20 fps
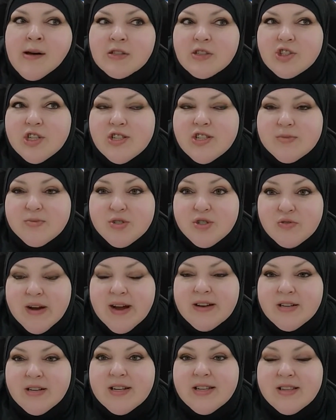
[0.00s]
She ends up
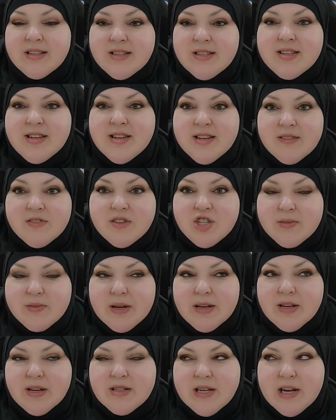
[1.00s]
stranded in the sea in the
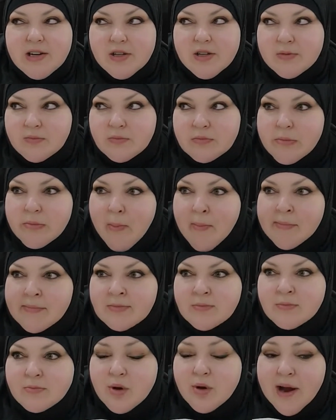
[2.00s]
shipping container,
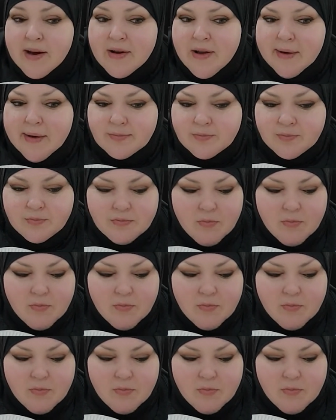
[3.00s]
pregnant.